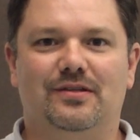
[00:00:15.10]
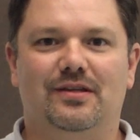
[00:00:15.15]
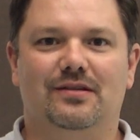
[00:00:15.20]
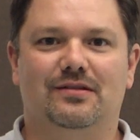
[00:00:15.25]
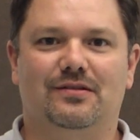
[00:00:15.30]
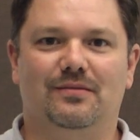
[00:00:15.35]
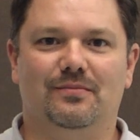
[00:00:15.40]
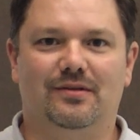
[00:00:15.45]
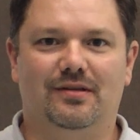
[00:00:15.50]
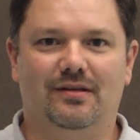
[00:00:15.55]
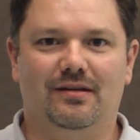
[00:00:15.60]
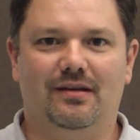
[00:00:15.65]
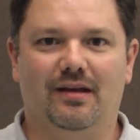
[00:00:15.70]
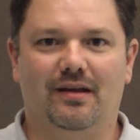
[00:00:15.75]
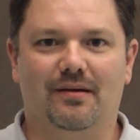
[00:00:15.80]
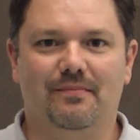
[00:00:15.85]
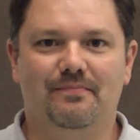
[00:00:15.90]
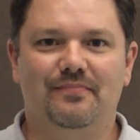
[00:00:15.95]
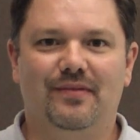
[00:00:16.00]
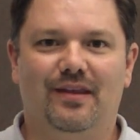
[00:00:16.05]
System
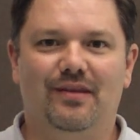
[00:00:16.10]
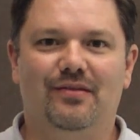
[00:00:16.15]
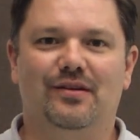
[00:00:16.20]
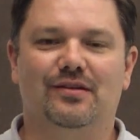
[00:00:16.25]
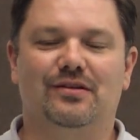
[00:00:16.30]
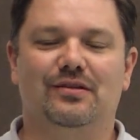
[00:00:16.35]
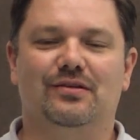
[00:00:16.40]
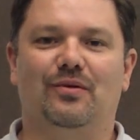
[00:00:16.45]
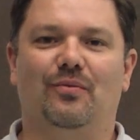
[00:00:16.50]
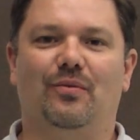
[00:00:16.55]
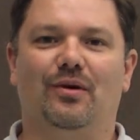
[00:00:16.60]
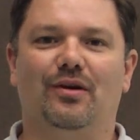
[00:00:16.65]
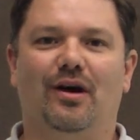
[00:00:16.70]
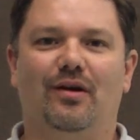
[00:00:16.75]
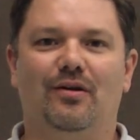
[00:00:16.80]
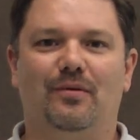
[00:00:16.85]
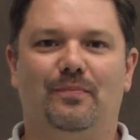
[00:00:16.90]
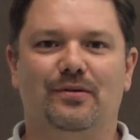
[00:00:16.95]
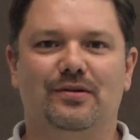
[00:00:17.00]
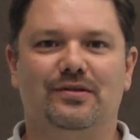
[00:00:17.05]
today. This is a
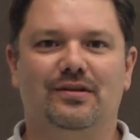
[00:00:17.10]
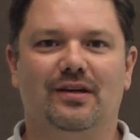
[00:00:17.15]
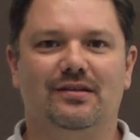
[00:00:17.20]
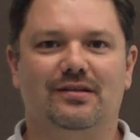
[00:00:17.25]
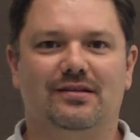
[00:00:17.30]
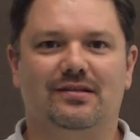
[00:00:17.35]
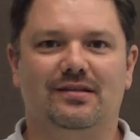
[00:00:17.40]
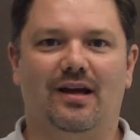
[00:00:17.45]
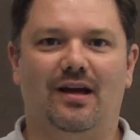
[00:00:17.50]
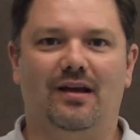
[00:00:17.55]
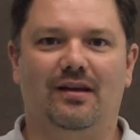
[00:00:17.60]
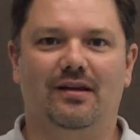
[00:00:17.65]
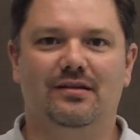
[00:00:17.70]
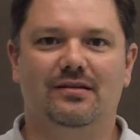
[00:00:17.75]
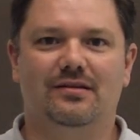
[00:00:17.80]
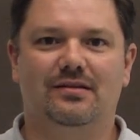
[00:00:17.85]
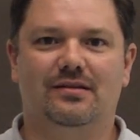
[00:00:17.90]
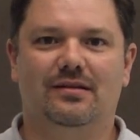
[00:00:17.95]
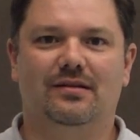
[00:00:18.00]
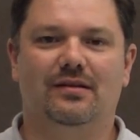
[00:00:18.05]
100%
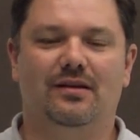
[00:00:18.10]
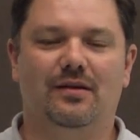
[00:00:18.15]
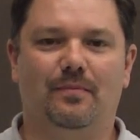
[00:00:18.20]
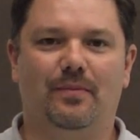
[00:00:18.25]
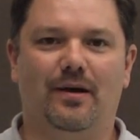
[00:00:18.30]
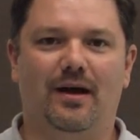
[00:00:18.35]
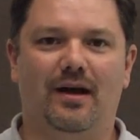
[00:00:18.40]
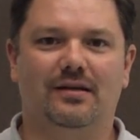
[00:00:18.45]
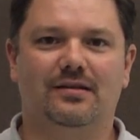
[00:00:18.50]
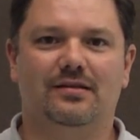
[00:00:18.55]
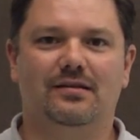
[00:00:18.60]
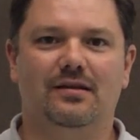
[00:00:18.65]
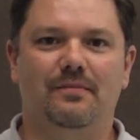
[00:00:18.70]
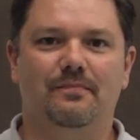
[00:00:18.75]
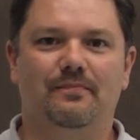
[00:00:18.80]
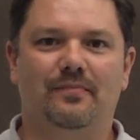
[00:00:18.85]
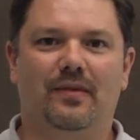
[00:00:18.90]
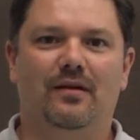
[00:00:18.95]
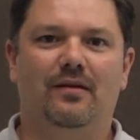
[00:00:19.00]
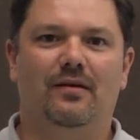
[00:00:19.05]
solids
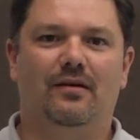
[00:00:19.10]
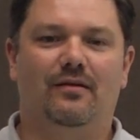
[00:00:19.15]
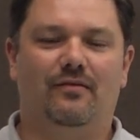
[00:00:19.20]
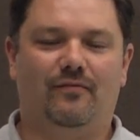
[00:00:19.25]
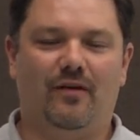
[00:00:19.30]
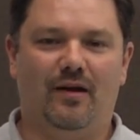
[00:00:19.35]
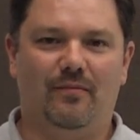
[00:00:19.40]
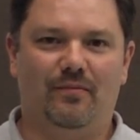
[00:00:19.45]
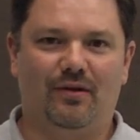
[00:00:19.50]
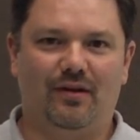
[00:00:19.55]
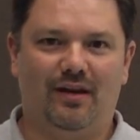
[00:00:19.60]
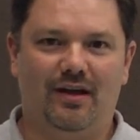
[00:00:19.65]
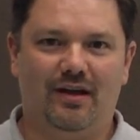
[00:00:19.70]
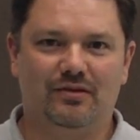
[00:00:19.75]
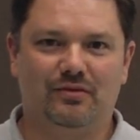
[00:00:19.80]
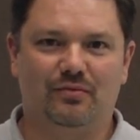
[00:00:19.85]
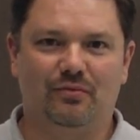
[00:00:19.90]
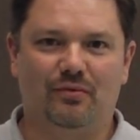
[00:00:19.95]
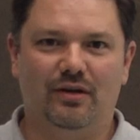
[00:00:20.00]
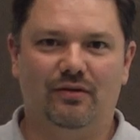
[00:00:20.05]
epoxy
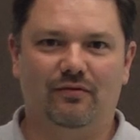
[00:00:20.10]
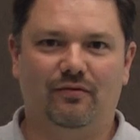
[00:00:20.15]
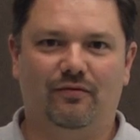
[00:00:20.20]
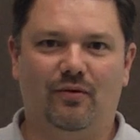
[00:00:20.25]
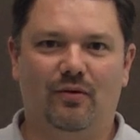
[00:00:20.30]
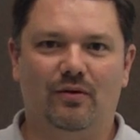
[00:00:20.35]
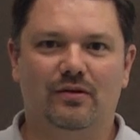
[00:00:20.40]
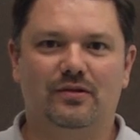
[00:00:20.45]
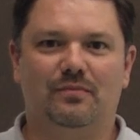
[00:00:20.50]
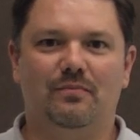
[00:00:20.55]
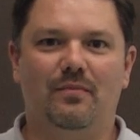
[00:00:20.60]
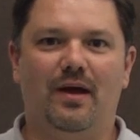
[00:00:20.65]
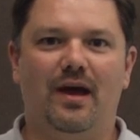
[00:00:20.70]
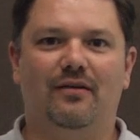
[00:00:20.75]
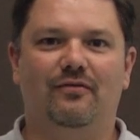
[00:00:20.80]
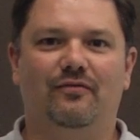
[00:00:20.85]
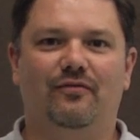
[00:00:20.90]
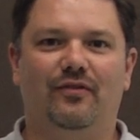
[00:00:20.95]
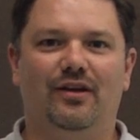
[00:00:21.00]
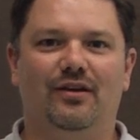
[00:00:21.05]
fiberglass reinforced
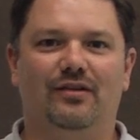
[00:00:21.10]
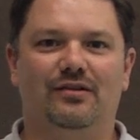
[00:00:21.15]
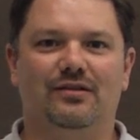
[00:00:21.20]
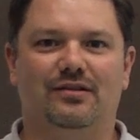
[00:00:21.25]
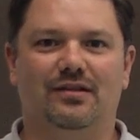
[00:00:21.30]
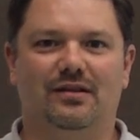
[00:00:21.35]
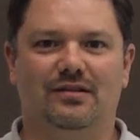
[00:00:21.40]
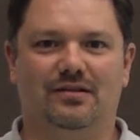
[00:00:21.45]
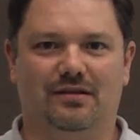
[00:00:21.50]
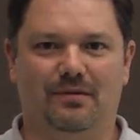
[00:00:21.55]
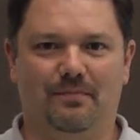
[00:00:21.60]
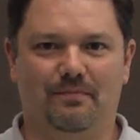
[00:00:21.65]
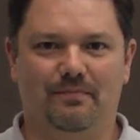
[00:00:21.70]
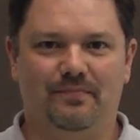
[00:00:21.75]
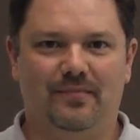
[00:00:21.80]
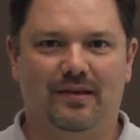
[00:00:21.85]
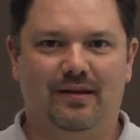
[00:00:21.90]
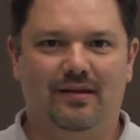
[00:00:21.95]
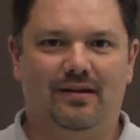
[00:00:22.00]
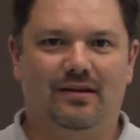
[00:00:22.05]
matte veil system.
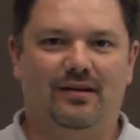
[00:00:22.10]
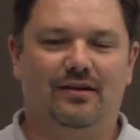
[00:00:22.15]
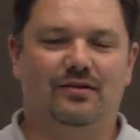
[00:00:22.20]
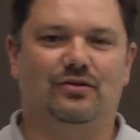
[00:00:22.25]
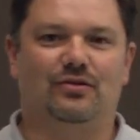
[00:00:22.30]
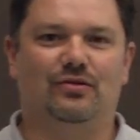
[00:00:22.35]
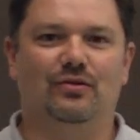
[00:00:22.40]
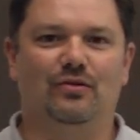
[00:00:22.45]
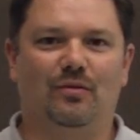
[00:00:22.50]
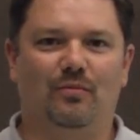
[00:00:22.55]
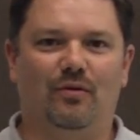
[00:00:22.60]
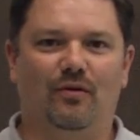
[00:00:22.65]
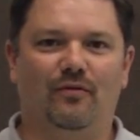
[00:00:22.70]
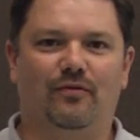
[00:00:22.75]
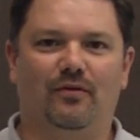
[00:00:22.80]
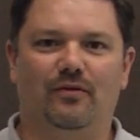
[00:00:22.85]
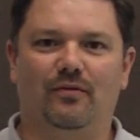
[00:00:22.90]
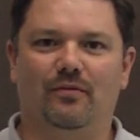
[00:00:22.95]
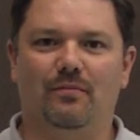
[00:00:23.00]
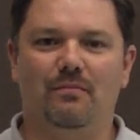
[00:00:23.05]
It's suitable
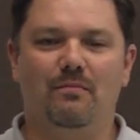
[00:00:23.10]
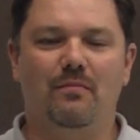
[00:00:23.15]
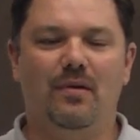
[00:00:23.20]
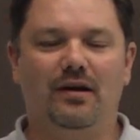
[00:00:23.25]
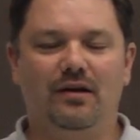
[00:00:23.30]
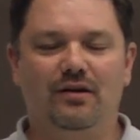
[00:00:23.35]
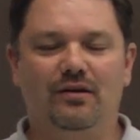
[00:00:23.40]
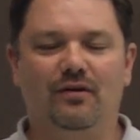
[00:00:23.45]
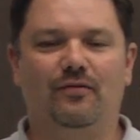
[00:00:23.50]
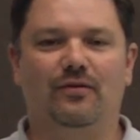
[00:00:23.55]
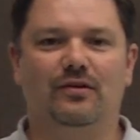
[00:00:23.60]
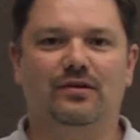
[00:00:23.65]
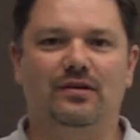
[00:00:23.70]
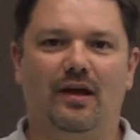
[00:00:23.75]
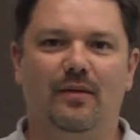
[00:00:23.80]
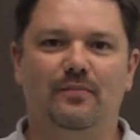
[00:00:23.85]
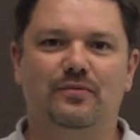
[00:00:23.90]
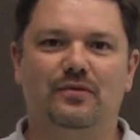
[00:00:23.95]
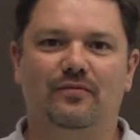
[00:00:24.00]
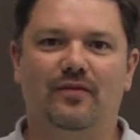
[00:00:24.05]
for many different
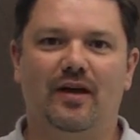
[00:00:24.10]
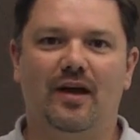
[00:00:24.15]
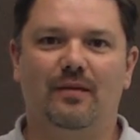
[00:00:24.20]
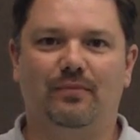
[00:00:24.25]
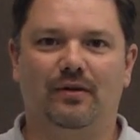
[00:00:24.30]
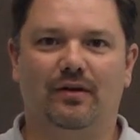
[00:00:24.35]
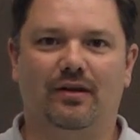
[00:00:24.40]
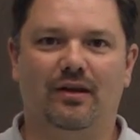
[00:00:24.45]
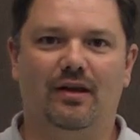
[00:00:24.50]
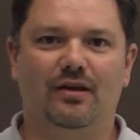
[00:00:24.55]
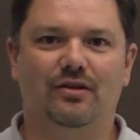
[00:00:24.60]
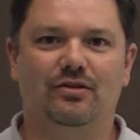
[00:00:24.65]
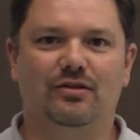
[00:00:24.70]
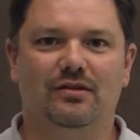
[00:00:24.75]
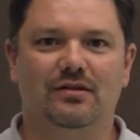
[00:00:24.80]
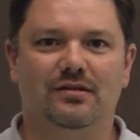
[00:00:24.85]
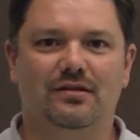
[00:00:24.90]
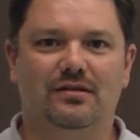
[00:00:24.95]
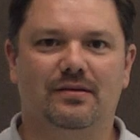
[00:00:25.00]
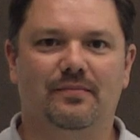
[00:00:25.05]
types of
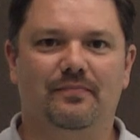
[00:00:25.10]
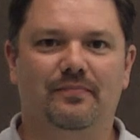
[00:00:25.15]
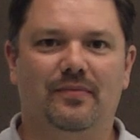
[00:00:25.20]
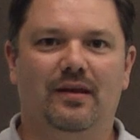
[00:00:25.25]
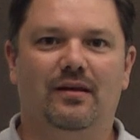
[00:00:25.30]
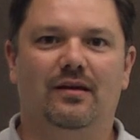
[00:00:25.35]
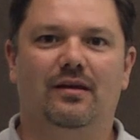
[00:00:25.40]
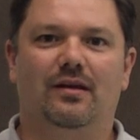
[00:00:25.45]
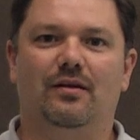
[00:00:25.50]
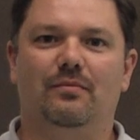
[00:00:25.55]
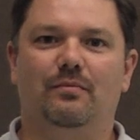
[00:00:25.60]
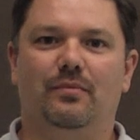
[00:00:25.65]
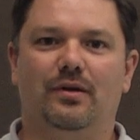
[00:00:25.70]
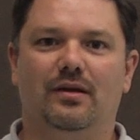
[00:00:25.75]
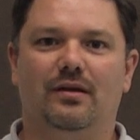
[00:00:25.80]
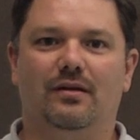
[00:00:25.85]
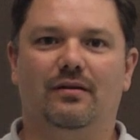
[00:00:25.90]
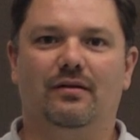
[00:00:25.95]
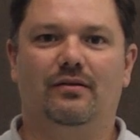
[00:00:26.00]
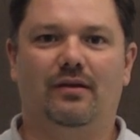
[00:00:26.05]
applications. It can
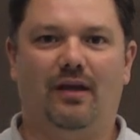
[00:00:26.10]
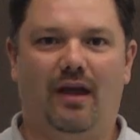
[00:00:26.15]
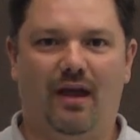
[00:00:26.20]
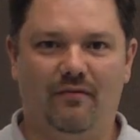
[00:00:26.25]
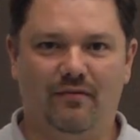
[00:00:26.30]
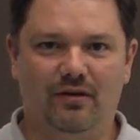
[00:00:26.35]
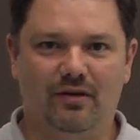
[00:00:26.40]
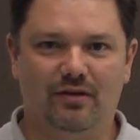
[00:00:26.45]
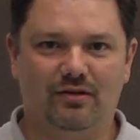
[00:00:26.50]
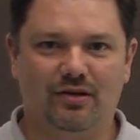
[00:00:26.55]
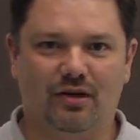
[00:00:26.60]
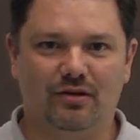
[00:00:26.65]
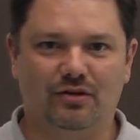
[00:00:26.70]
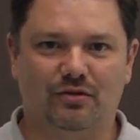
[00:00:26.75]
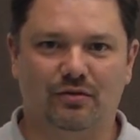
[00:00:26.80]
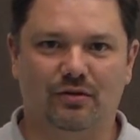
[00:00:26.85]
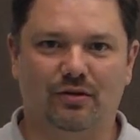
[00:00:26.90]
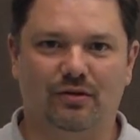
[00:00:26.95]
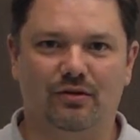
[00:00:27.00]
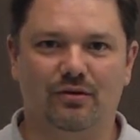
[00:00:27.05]
be heavy
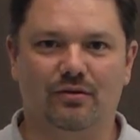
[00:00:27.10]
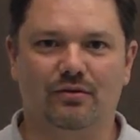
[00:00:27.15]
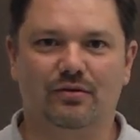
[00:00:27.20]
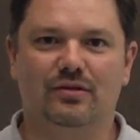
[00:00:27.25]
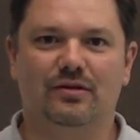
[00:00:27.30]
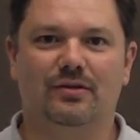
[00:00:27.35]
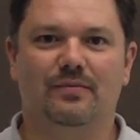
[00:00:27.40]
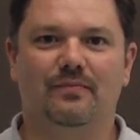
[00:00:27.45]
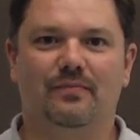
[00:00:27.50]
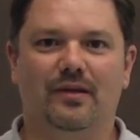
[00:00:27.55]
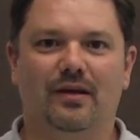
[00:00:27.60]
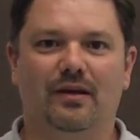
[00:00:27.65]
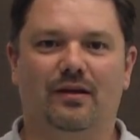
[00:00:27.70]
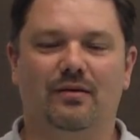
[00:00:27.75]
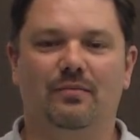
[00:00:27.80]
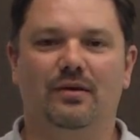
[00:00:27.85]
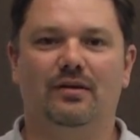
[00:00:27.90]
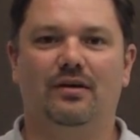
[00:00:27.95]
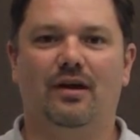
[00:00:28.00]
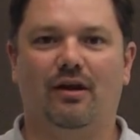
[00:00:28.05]
industrial use. It
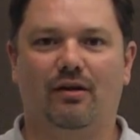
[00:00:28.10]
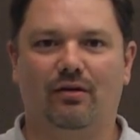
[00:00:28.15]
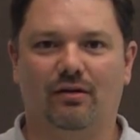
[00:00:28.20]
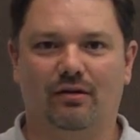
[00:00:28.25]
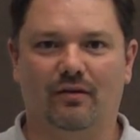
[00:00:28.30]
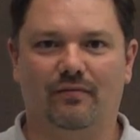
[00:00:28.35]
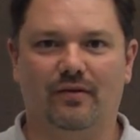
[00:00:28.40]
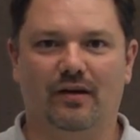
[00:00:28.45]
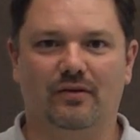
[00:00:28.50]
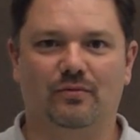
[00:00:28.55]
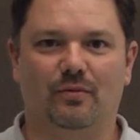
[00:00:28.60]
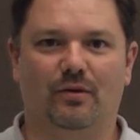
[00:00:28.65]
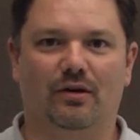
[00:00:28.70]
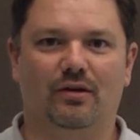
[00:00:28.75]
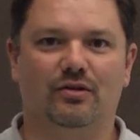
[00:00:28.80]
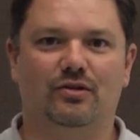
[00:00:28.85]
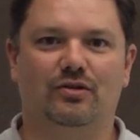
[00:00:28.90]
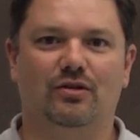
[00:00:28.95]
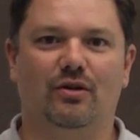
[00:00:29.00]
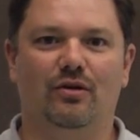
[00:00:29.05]
can be decorative, as we're
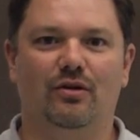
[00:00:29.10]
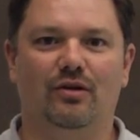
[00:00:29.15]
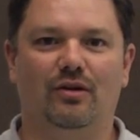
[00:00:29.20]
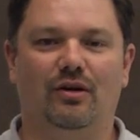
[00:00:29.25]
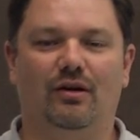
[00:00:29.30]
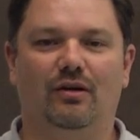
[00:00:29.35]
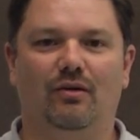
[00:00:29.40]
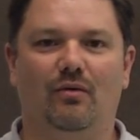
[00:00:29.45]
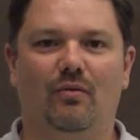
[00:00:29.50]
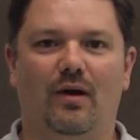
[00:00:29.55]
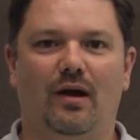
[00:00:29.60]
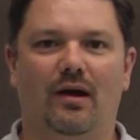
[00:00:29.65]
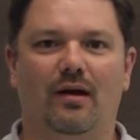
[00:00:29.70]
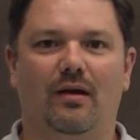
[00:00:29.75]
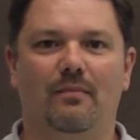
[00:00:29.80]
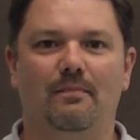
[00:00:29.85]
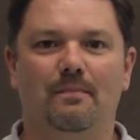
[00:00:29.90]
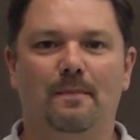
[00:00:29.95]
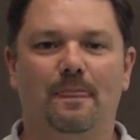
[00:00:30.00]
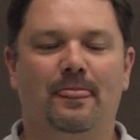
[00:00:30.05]
going to show you in a little
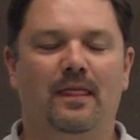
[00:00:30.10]
while.